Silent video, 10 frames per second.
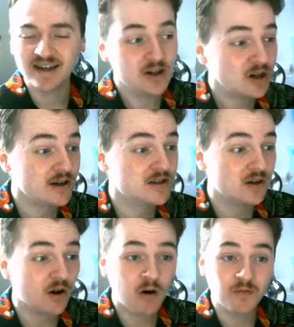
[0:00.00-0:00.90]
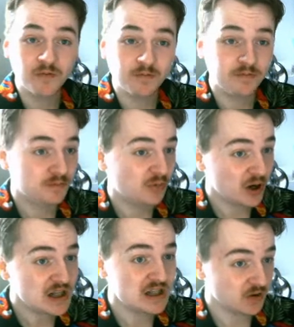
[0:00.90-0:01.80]
These shots are all
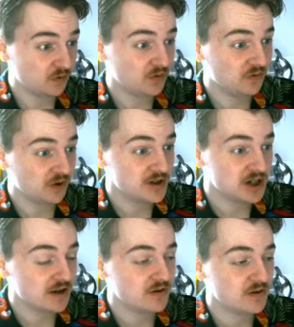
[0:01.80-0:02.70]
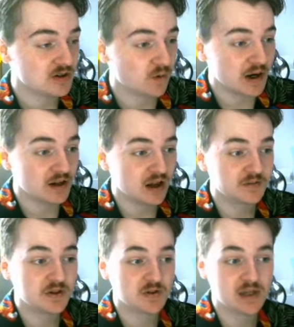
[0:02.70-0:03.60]
pretty different from each other. There's quite a lot
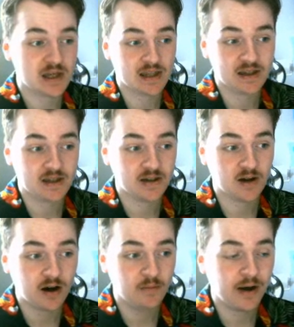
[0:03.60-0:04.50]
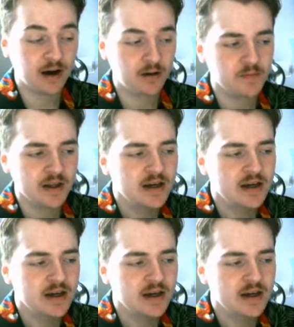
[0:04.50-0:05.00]
of interesting things to talk about.